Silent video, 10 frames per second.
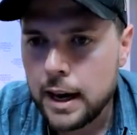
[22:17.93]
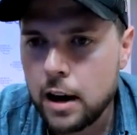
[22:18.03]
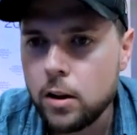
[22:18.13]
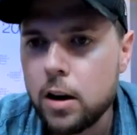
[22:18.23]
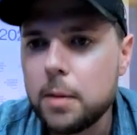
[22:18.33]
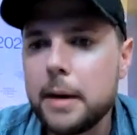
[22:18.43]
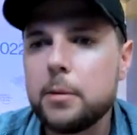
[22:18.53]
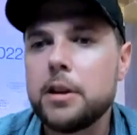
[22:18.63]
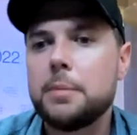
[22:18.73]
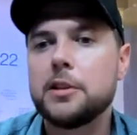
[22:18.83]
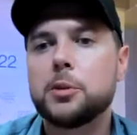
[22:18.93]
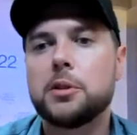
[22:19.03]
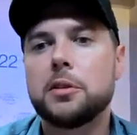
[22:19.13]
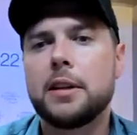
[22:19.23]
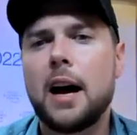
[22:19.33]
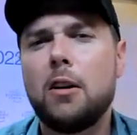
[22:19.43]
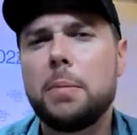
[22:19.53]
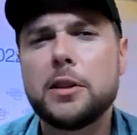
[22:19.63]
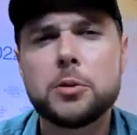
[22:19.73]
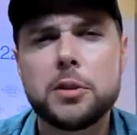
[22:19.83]
how long am I going to be in Switzerland? I will
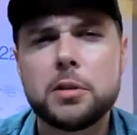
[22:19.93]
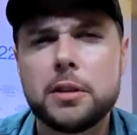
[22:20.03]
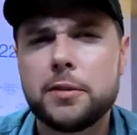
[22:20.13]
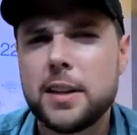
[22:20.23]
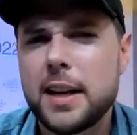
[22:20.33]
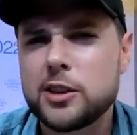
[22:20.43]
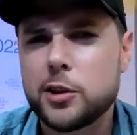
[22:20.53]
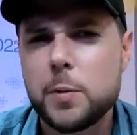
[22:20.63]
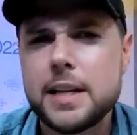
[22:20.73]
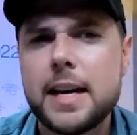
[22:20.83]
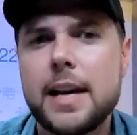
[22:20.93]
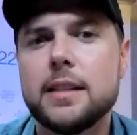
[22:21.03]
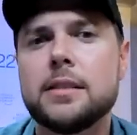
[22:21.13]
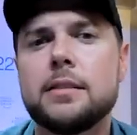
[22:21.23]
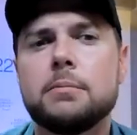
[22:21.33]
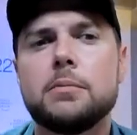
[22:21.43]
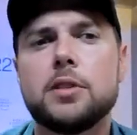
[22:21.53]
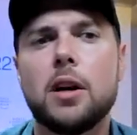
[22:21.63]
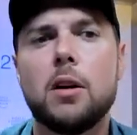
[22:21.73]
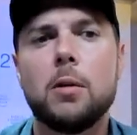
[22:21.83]
be in Switzerland for the next three days.
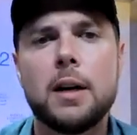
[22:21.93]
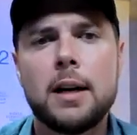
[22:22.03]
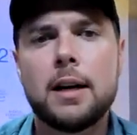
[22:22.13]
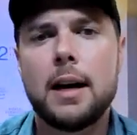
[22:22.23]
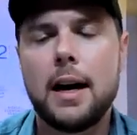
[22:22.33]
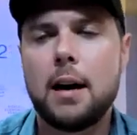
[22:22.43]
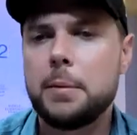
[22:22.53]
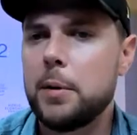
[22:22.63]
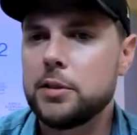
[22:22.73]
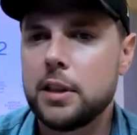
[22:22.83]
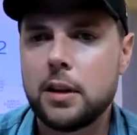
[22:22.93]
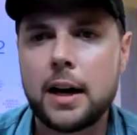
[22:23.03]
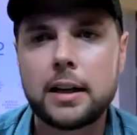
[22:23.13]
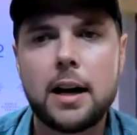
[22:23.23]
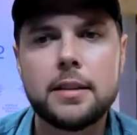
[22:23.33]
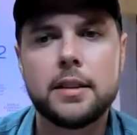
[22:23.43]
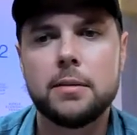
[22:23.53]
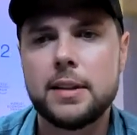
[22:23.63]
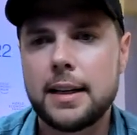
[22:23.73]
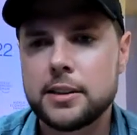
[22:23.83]
So uh, I'll be posting a lot of content
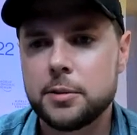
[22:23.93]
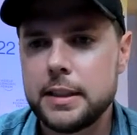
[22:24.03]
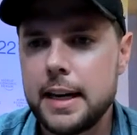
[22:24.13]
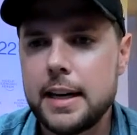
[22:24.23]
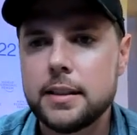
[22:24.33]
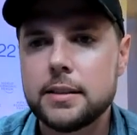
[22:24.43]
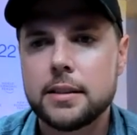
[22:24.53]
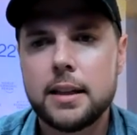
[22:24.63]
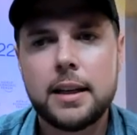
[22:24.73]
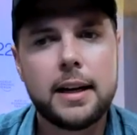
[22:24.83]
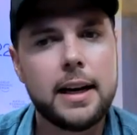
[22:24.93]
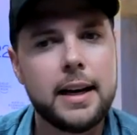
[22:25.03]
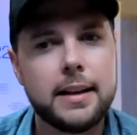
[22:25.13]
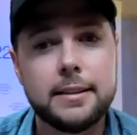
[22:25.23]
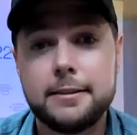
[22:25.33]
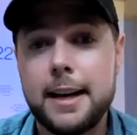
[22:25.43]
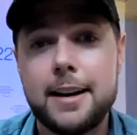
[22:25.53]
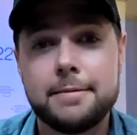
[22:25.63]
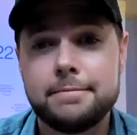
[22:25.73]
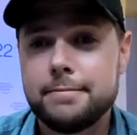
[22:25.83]
over the next three days. And
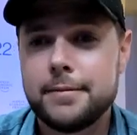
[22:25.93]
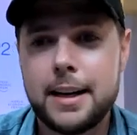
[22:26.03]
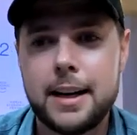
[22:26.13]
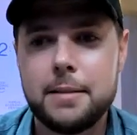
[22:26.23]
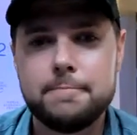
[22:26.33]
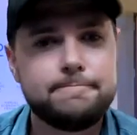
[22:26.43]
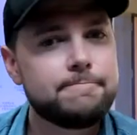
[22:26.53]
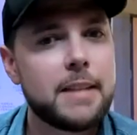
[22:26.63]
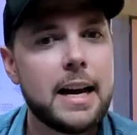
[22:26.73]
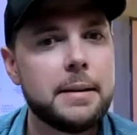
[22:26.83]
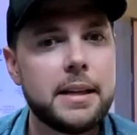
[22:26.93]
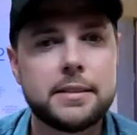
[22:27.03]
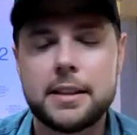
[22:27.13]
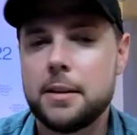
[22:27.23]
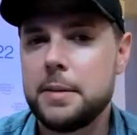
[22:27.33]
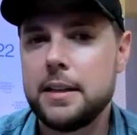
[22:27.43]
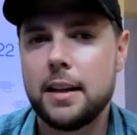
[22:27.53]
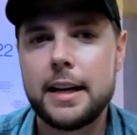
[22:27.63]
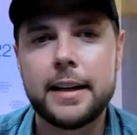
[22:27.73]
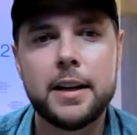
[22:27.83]
yeah, um, it's going to be
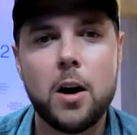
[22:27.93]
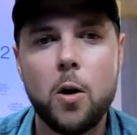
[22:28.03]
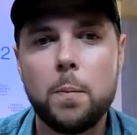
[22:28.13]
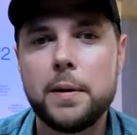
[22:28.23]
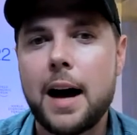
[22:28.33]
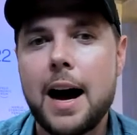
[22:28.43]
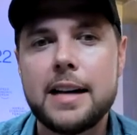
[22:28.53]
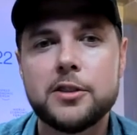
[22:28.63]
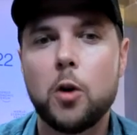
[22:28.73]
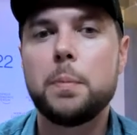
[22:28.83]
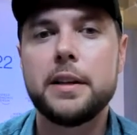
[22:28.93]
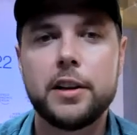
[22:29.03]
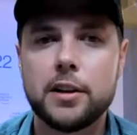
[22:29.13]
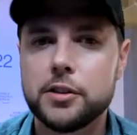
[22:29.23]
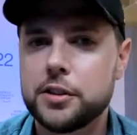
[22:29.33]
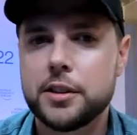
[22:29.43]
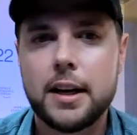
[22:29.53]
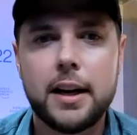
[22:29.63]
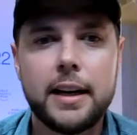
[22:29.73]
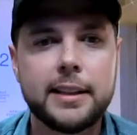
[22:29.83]
like an open eyes, open ears
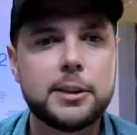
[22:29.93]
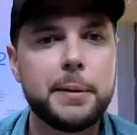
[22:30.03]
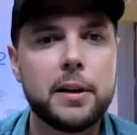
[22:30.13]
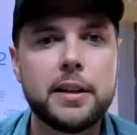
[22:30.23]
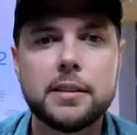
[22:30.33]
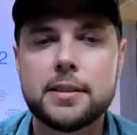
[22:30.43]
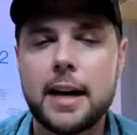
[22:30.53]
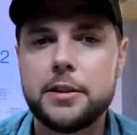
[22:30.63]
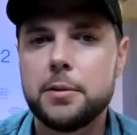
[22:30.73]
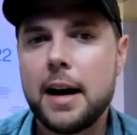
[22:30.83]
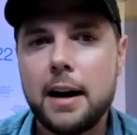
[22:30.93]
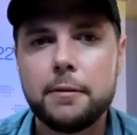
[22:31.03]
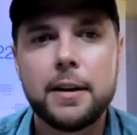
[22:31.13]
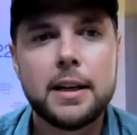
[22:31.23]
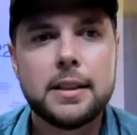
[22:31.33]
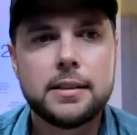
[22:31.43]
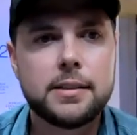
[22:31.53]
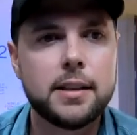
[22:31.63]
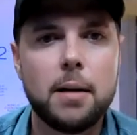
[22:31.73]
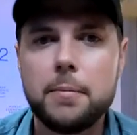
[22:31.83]
experience. I do have
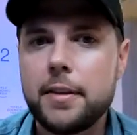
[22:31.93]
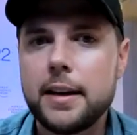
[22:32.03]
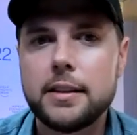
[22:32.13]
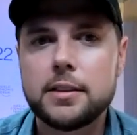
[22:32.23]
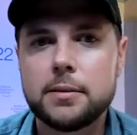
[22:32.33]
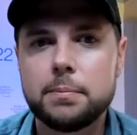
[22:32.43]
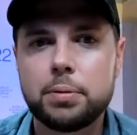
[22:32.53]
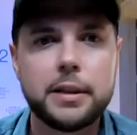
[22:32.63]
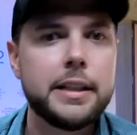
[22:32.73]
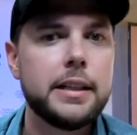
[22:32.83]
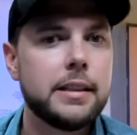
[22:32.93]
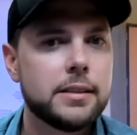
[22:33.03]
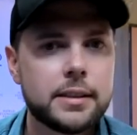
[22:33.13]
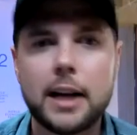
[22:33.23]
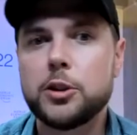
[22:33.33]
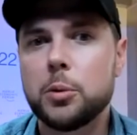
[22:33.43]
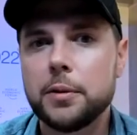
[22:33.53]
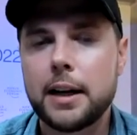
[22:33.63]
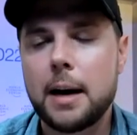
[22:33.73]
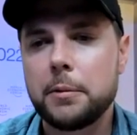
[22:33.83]
some things pre
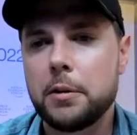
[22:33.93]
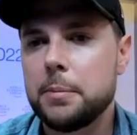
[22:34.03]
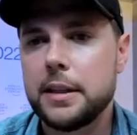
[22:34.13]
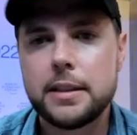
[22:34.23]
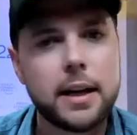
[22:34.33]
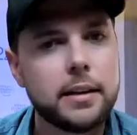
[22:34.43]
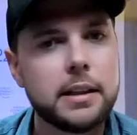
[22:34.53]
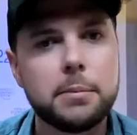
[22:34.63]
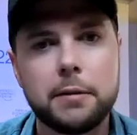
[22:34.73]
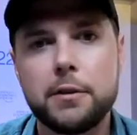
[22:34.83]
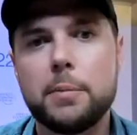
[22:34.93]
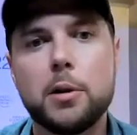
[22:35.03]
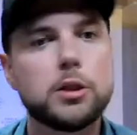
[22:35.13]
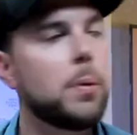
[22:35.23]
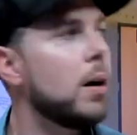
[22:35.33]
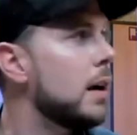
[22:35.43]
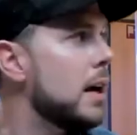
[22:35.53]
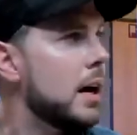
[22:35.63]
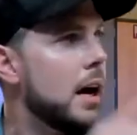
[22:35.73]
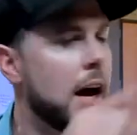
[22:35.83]
scheduled that I'm going to be attending, but for the most
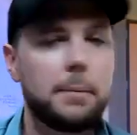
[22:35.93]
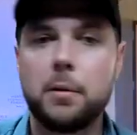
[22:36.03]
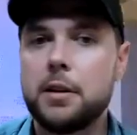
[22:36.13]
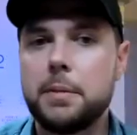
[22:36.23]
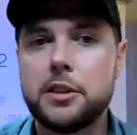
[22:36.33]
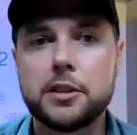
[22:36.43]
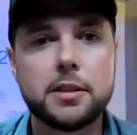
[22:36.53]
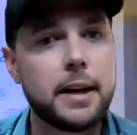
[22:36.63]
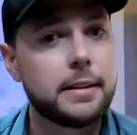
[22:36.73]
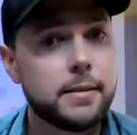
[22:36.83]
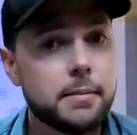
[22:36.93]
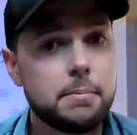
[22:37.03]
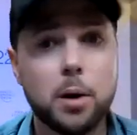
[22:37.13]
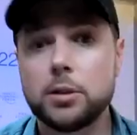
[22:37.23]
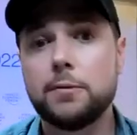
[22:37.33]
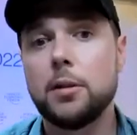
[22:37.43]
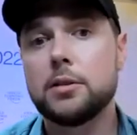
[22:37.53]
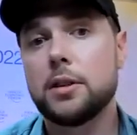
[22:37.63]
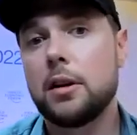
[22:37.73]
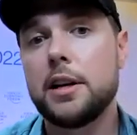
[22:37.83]
part, I'm going to be just like most
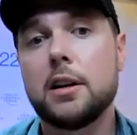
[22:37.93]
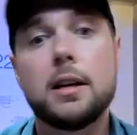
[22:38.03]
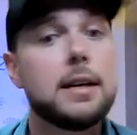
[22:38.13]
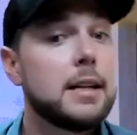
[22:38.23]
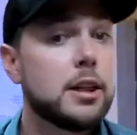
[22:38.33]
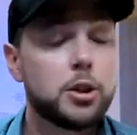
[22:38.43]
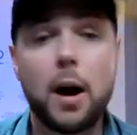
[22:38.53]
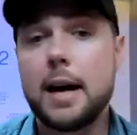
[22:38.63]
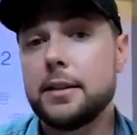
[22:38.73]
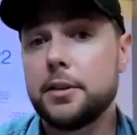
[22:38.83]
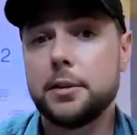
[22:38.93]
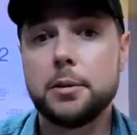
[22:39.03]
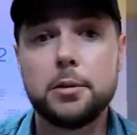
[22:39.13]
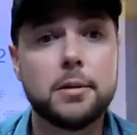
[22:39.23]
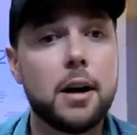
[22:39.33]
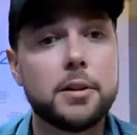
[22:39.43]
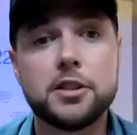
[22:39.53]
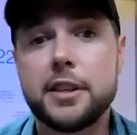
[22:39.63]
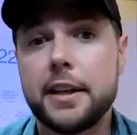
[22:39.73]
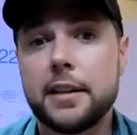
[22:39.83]
folks that are here trying to
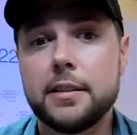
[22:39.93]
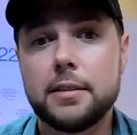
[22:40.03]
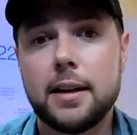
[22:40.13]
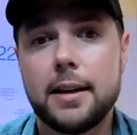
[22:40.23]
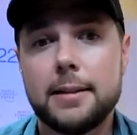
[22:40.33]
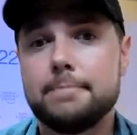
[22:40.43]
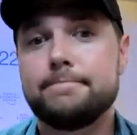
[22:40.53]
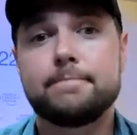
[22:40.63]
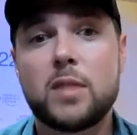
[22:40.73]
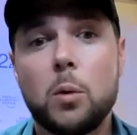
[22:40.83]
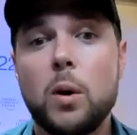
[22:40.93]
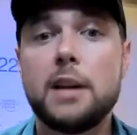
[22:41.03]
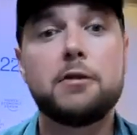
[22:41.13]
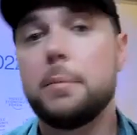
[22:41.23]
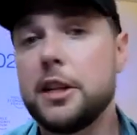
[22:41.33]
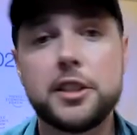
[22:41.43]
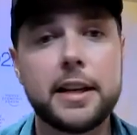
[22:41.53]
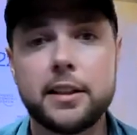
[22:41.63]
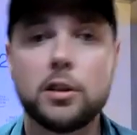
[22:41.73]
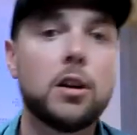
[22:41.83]
understand um, what information
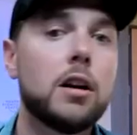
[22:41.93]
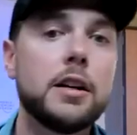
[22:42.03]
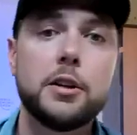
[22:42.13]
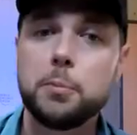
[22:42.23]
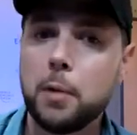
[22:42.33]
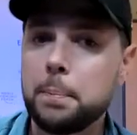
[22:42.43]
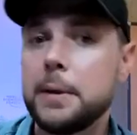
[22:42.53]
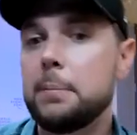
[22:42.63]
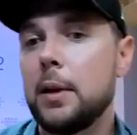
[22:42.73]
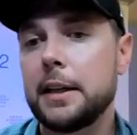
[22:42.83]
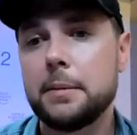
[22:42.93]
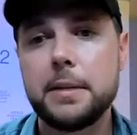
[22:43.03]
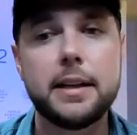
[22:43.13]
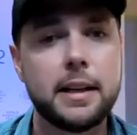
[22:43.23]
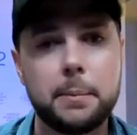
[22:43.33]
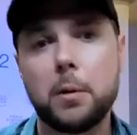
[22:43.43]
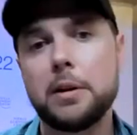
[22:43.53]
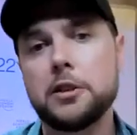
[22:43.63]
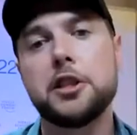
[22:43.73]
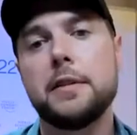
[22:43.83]
I can learn and what people I can meet. And I'm
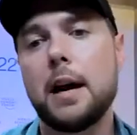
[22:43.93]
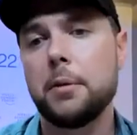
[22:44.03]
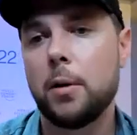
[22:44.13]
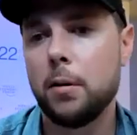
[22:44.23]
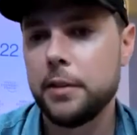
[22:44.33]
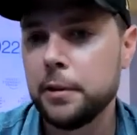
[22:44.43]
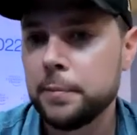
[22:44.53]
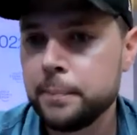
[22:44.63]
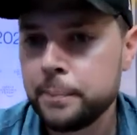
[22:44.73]
going to share that with all of you.